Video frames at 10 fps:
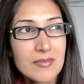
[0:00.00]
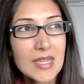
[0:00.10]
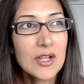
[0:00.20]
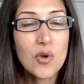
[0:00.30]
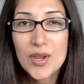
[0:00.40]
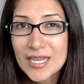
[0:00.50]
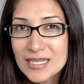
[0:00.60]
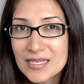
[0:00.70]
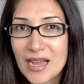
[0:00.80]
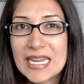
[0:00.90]
going
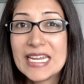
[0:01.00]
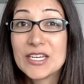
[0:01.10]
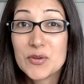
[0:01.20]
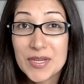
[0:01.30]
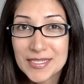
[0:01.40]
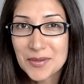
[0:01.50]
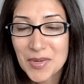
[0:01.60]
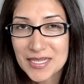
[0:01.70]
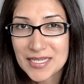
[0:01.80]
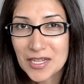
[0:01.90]
inside, increasing
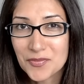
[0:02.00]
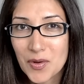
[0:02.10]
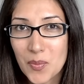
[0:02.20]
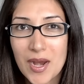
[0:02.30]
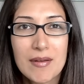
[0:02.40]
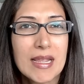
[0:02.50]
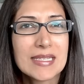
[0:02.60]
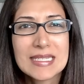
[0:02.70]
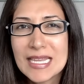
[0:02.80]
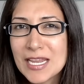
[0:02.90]
my self-awareness,
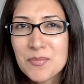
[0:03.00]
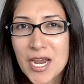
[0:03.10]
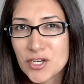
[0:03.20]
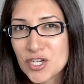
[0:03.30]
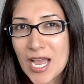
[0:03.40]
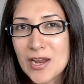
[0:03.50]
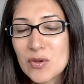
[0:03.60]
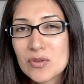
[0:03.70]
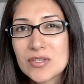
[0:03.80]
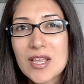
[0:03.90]
seeing my
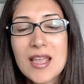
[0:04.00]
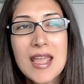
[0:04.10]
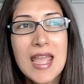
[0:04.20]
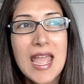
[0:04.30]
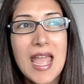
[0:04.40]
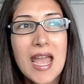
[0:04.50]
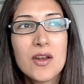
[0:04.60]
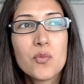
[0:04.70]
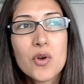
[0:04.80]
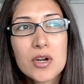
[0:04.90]
shadows,
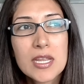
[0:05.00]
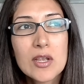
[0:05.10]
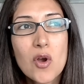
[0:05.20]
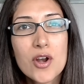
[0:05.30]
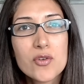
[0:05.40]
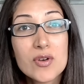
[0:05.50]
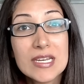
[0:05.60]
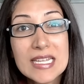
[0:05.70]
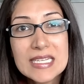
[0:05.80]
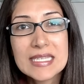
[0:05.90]
and working on
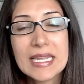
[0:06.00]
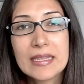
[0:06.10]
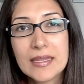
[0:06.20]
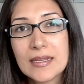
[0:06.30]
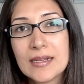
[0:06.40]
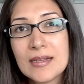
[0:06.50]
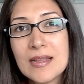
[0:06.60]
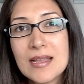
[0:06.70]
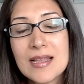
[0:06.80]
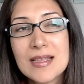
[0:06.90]
releasing the
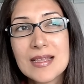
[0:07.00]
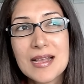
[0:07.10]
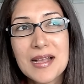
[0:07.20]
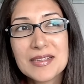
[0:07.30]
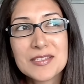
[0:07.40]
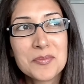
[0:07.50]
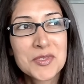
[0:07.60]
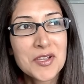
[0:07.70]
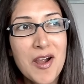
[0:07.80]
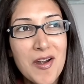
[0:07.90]

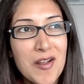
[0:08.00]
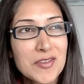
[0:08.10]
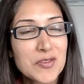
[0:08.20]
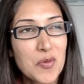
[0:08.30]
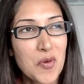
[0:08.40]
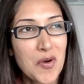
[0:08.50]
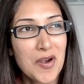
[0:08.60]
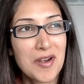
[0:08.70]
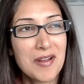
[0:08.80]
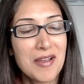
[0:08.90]
samskaras or